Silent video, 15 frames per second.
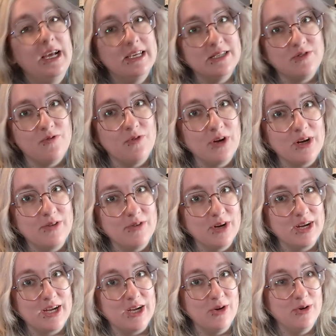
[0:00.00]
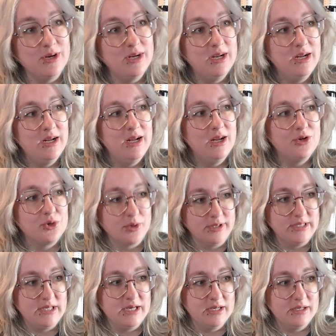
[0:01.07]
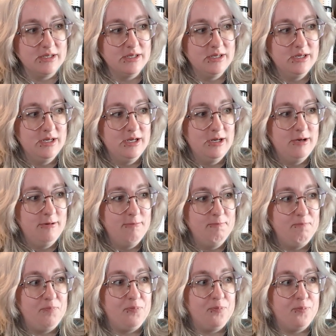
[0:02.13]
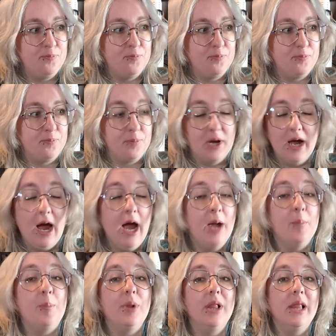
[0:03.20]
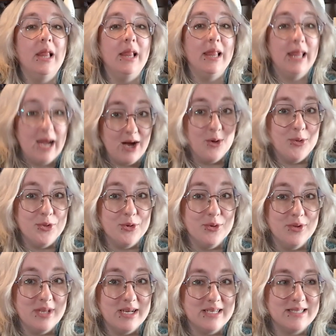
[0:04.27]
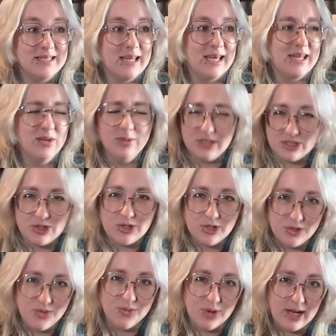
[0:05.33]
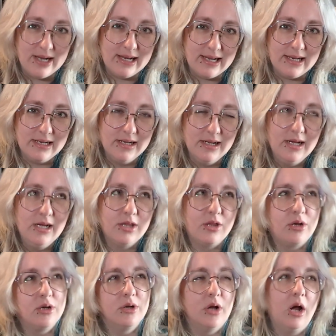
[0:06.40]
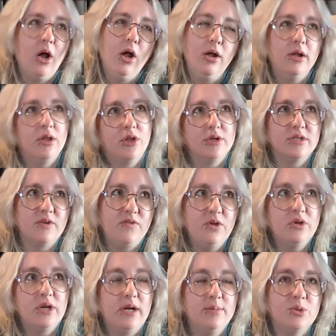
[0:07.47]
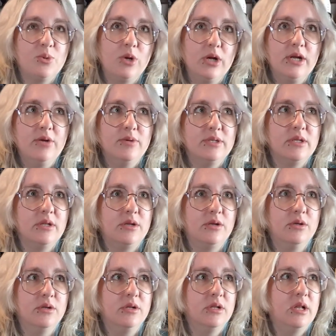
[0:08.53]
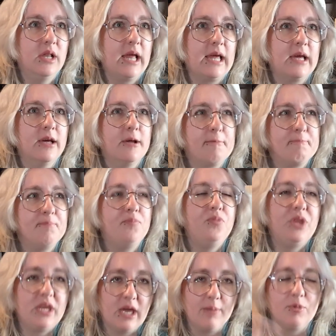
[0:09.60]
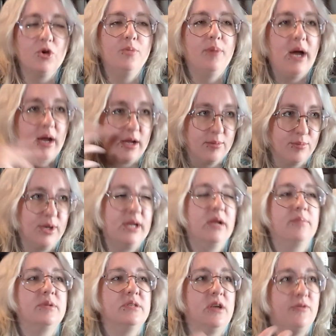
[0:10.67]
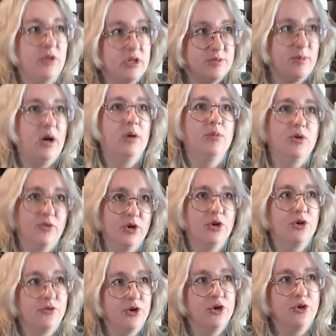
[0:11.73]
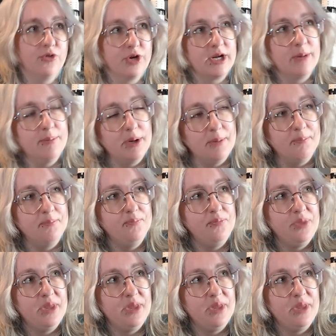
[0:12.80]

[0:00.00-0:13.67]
it is very, very cute towards the end. But I plowed through this. Like, it was good writing. There's a few times where it was a little, like, kept going back and bringing up the stuff with his mom over and over and over again, but